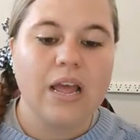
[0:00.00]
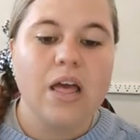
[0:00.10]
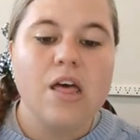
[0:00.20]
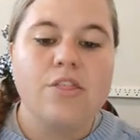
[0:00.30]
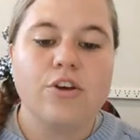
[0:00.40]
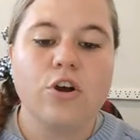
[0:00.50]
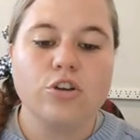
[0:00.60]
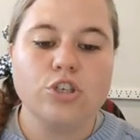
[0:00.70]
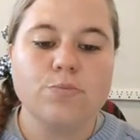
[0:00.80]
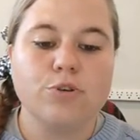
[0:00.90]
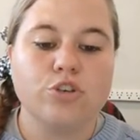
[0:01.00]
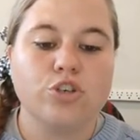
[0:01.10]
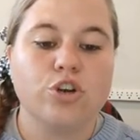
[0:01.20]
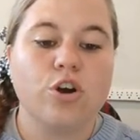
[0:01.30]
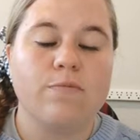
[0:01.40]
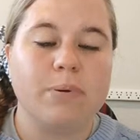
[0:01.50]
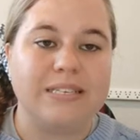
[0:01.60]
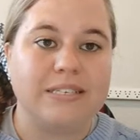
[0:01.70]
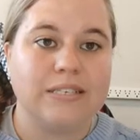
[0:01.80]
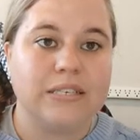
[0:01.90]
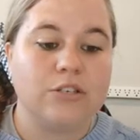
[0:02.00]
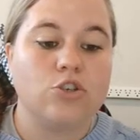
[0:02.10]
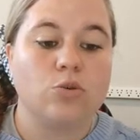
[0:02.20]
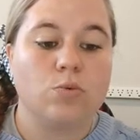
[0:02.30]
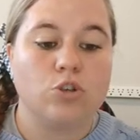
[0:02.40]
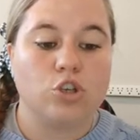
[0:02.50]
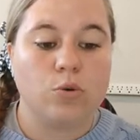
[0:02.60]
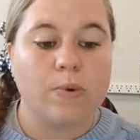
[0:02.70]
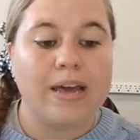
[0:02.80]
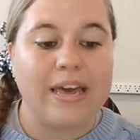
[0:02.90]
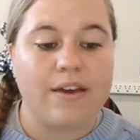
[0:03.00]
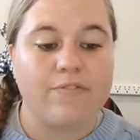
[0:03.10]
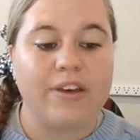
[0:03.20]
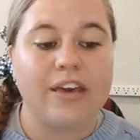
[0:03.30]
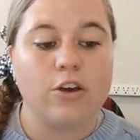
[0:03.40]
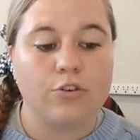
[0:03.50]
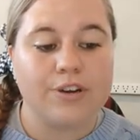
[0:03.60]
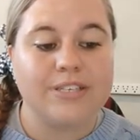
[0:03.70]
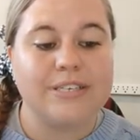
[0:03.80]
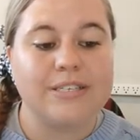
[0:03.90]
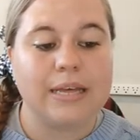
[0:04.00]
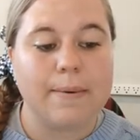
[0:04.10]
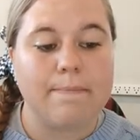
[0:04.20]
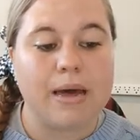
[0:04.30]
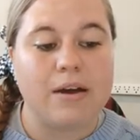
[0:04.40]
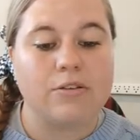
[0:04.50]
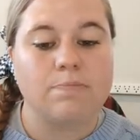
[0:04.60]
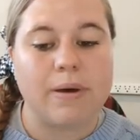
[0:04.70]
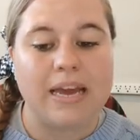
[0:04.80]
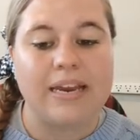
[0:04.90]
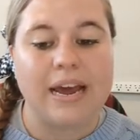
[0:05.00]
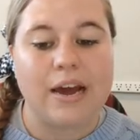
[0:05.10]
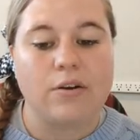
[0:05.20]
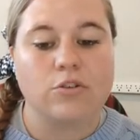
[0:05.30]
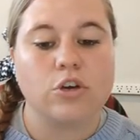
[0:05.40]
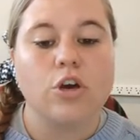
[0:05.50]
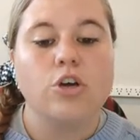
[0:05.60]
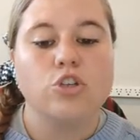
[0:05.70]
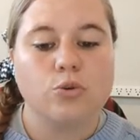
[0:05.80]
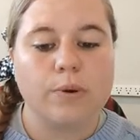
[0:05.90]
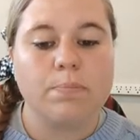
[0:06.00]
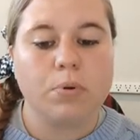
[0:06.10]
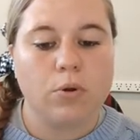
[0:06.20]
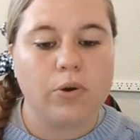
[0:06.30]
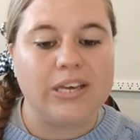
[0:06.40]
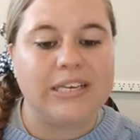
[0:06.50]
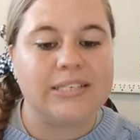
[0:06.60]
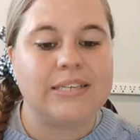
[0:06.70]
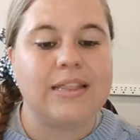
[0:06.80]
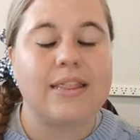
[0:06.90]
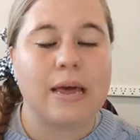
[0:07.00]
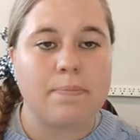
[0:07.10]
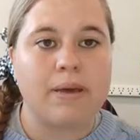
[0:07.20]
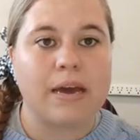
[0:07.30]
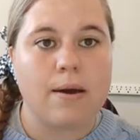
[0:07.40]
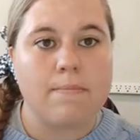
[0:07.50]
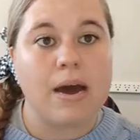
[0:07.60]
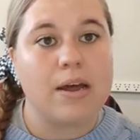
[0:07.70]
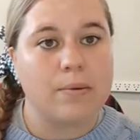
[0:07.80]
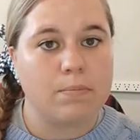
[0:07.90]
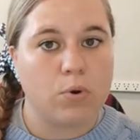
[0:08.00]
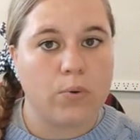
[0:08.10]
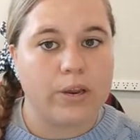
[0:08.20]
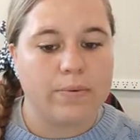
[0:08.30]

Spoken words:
The contribution of businesses towards UIF increases the amount paid out to employees that become unemployed.